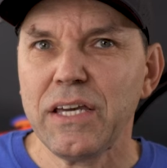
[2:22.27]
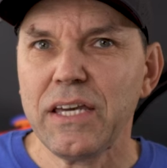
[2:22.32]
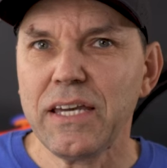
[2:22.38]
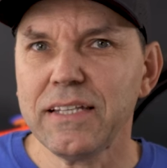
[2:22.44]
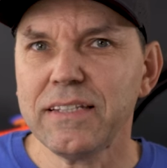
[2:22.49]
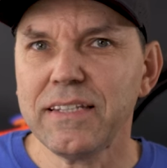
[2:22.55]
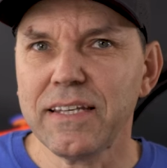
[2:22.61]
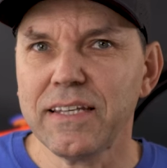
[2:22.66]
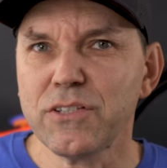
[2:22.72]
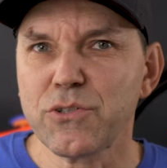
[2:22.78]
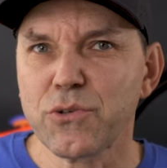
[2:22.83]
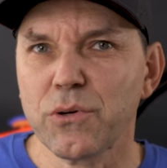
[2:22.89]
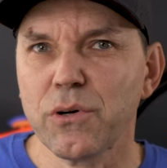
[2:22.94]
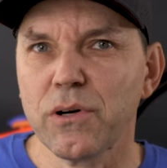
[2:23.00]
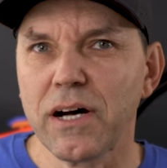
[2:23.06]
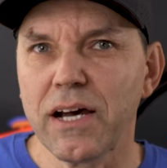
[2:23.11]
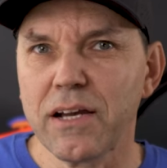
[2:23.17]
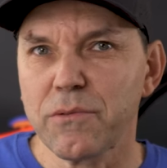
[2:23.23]
In the
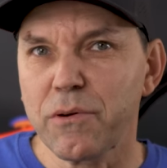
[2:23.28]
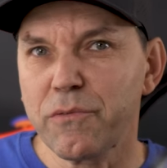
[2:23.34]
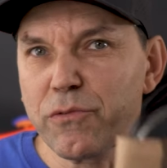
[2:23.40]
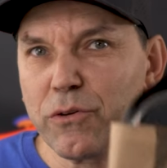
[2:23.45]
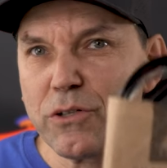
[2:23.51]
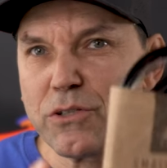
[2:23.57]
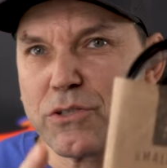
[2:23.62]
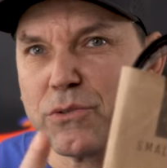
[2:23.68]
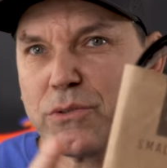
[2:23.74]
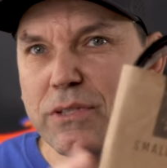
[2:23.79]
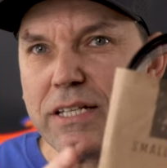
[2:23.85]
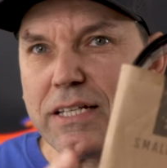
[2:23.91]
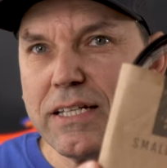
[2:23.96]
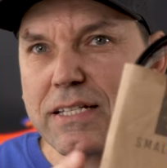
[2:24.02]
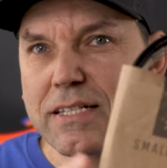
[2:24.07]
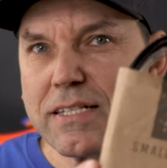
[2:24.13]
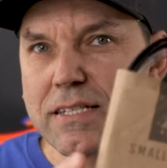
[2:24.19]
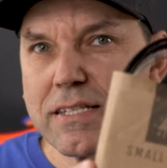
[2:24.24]
intro, I referred to
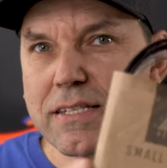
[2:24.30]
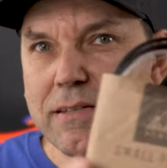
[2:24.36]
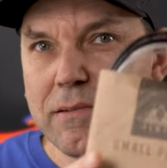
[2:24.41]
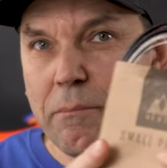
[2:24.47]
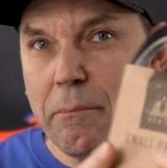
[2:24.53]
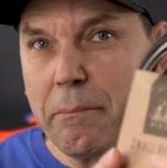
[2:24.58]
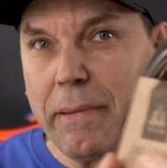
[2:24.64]
this